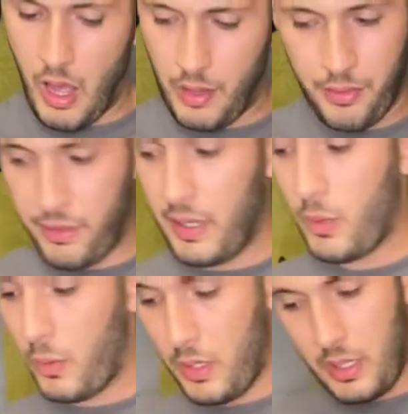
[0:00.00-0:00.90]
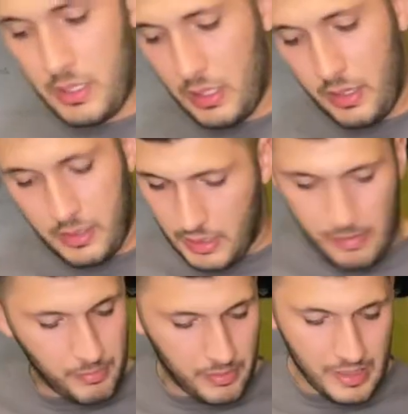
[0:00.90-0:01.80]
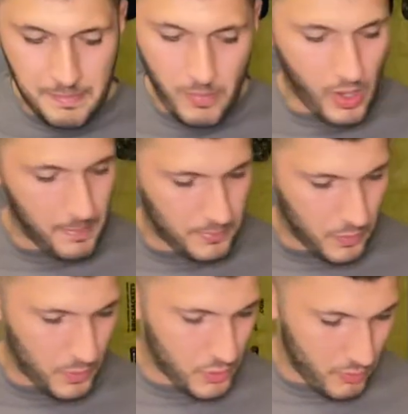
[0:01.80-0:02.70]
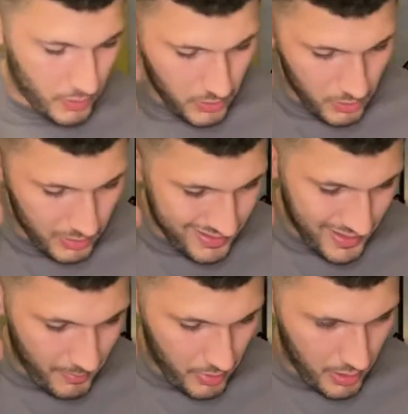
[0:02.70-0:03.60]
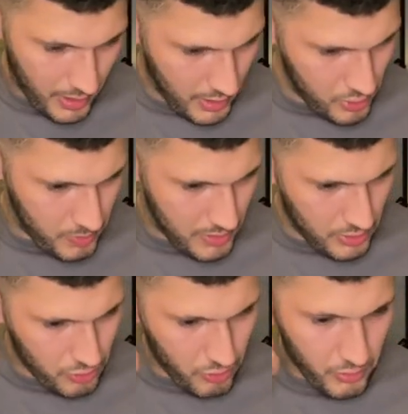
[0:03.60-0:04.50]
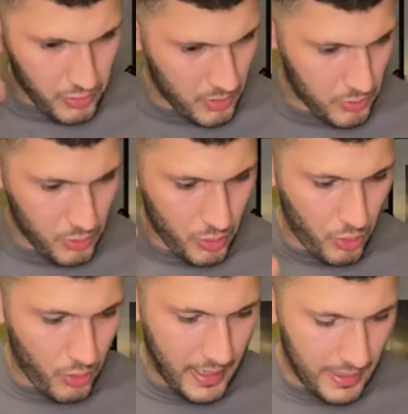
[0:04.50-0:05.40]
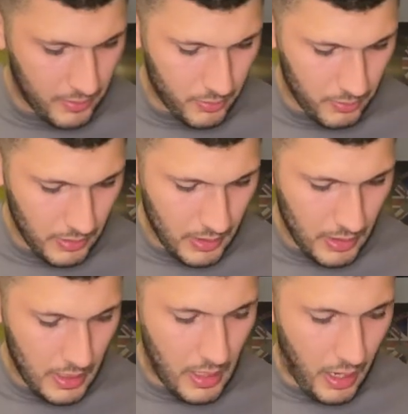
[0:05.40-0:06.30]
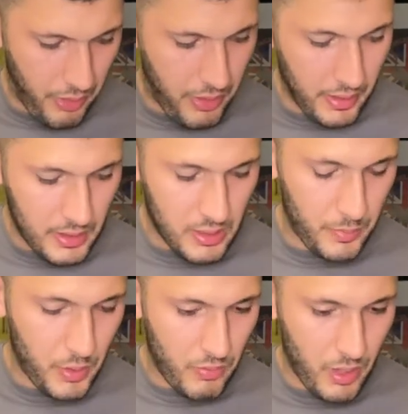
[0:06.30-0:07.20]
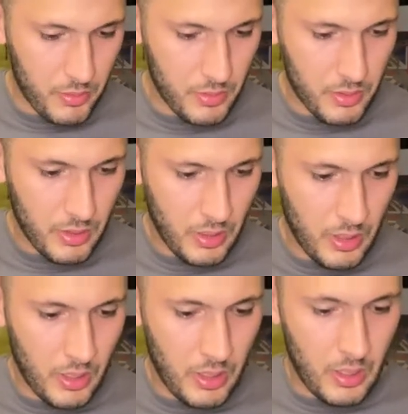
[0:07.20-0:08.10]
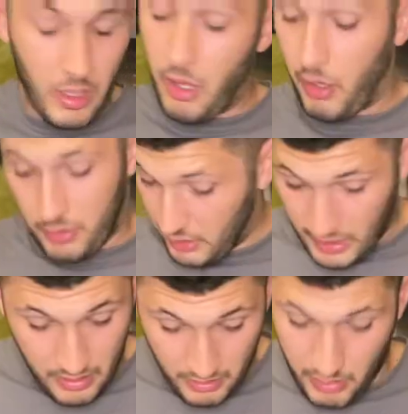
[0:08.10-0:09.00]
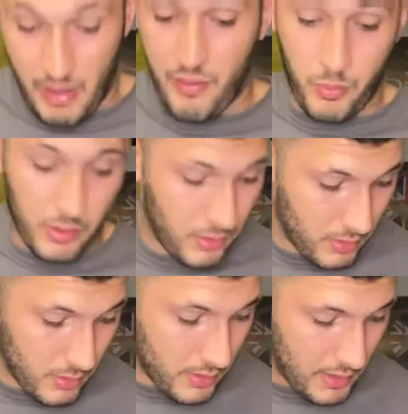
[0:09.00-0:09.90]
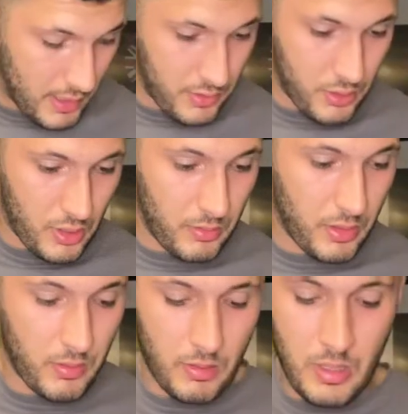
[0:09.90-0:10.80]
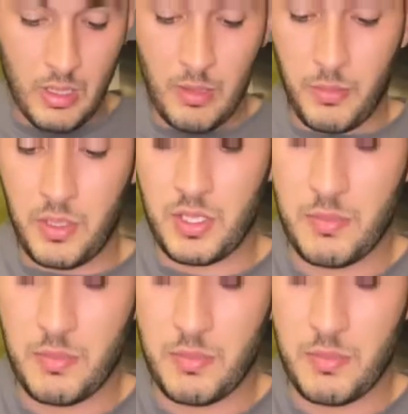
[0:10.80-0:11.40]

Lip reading: I think one of these other companies might do a Duracork. I'm not 100% sure, or some sort of cork handle. I think it's W Rose. I don't have one here to show you, but this is